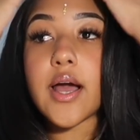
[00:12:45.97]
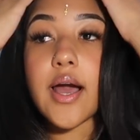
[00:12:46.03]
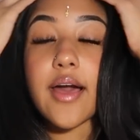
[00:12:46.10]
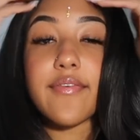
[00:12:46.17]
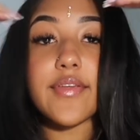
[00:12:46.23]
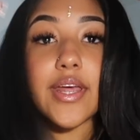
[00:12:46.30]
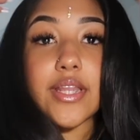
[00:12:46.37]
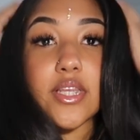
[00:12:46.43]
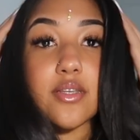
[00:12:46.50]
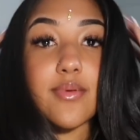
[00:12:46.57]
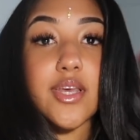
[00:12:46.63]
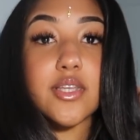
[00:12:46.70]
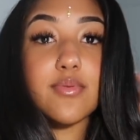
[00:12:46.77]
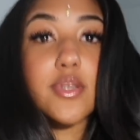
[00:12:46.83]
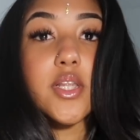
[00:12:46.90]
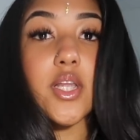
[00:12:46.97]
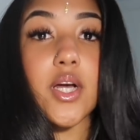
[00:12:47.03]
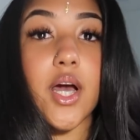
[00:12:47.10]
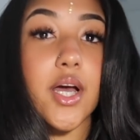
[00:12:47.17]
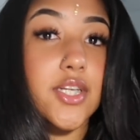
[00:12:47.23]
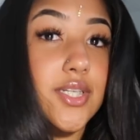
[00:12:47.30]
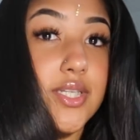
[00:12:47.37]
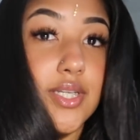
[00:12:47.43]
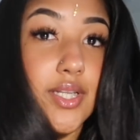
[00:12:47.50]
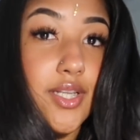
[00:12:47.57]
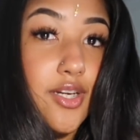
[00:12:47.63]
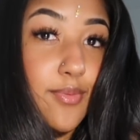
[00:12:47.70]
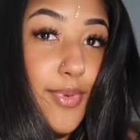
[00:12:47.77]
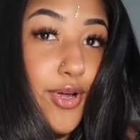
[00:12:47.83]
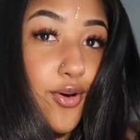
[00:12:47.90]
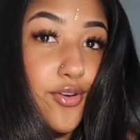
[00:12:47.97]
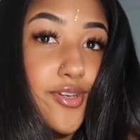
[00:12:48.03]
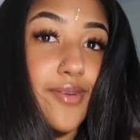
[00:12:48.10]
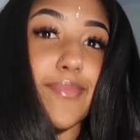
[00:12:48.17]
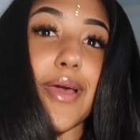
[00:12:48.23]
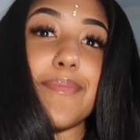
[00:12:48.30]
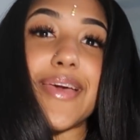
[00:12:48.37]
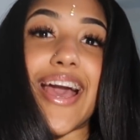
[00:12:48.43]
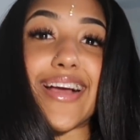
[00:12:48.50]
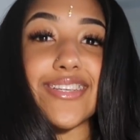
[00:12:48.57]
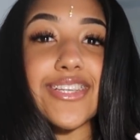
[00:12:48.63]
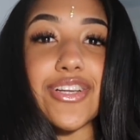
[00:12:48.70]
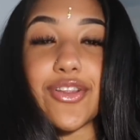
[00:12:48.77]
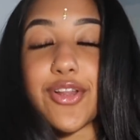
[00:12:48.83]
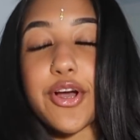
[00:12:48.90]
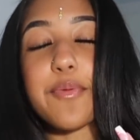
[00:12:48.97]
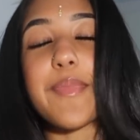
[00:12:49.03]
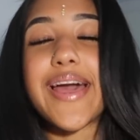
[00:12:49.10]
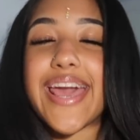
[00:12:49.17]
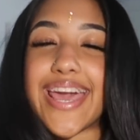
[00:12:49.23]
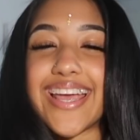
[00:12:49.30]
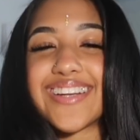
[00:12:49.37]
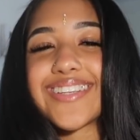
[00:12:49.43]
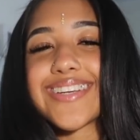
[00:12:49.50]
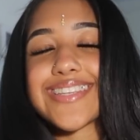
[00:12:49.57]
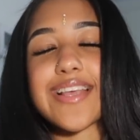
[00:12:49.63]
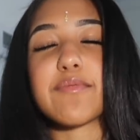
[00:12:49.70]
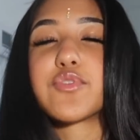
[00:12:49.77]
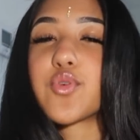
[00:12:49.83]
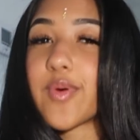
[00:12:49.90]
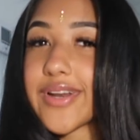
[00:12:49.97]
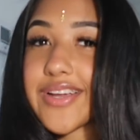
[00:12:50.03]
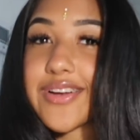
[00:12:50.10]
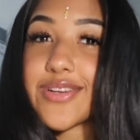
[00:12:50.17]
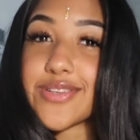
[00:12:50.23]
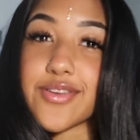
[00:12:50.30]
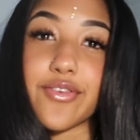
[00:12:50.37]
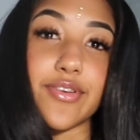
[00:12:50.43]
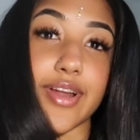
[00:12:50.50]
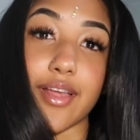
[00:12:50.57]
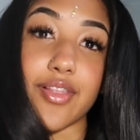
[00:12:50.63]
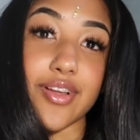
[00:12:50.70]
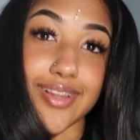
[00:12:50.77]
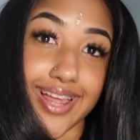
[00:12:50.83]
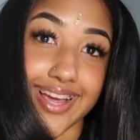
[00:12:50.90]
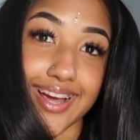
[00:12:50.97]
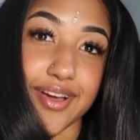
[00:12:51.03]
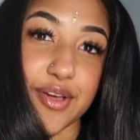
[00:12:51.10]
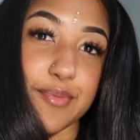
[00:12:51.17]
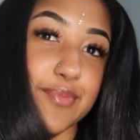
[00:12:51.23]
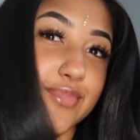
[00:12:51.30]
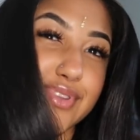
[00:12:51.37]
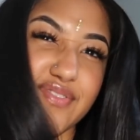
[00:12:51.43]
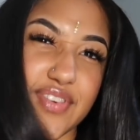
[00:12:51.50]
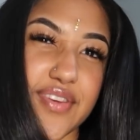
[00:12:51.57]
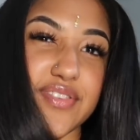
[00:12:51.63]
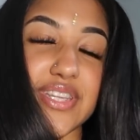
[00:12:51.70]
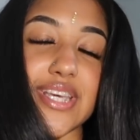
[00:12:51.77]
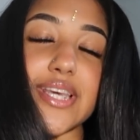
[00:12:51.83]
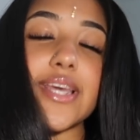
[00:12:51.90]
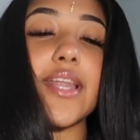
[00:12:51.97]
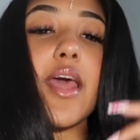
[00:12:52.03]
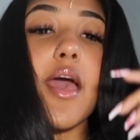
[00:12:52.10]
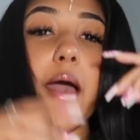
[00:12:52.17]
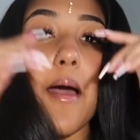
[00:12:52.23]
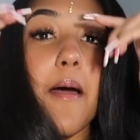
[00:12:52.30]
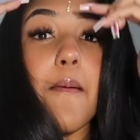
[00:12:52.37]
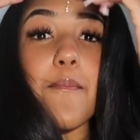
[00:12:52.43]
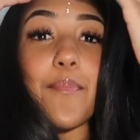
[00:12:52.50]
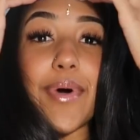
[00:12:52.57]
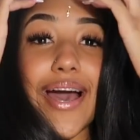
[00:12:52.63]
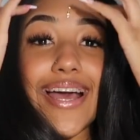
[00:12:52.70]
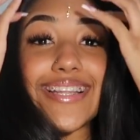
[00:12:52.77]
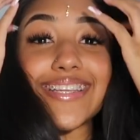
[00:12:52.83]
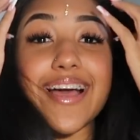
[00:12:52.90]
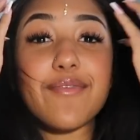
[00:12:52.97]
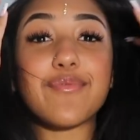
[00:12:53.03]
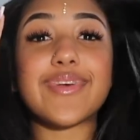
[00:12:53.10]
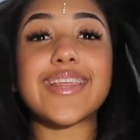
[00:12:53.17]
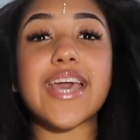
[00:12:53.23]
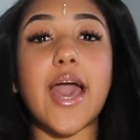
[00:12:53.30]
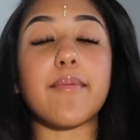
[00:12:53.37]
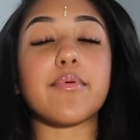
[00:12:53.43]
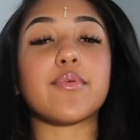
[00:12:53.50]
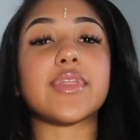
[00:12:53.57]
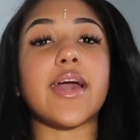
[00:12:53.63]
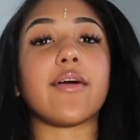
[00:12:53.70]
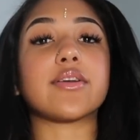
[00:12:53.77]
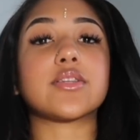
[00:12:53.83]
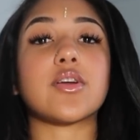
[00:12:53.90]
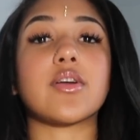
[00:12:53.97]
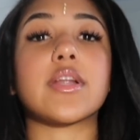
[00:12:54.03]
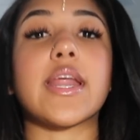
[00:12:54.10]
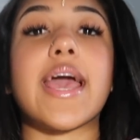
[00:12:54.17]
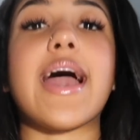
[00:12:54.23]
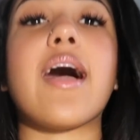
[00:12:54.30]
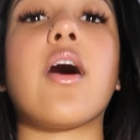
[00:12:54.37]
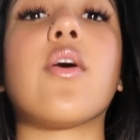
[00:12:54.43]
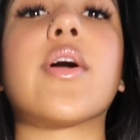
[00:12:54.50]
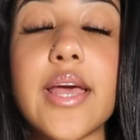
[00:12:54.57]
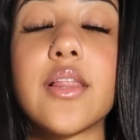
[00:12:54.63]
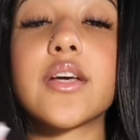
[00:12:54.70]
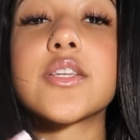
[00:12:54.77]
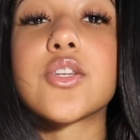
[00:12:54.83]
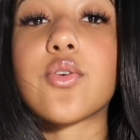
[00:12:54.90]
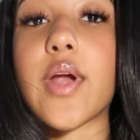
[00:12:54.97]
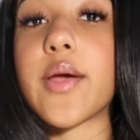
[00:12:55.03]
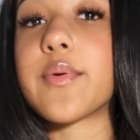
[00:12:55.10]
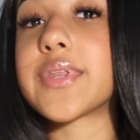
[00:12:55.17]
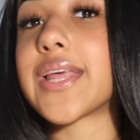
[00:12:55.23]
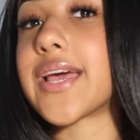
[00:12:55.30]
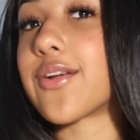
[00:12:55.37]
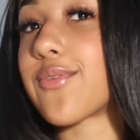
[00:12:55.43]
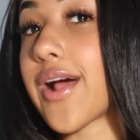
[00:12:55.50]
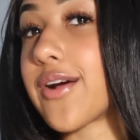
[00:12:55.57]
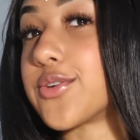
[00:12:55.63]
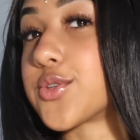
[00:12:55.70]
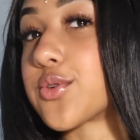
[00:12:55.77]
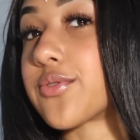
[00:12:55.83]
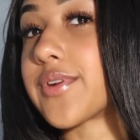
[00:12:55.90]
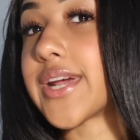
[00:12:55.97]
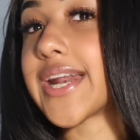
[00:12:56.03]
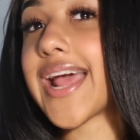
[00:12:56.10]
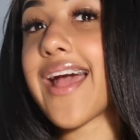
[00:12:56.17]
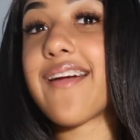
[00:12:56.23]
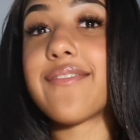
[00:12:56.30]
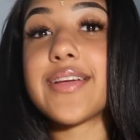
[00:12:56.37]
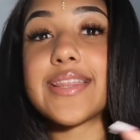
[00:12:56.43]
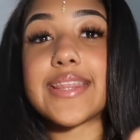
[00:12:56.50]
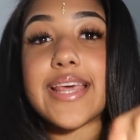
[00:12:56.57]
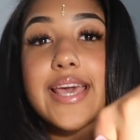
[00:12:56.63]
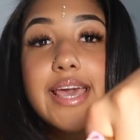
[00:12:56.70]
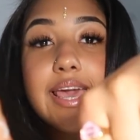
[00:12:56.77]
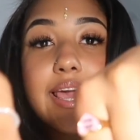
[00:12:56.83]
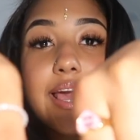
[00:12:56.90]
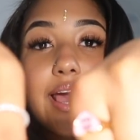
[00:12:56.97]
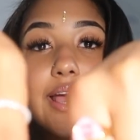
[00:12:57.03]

I feel like this makes me look just a little bit older, maybe actually look my age because I'm 20 years old and I look like I'm 15. But I'm really happy with how it turned out. It looks great with the En Route jewelry and everything.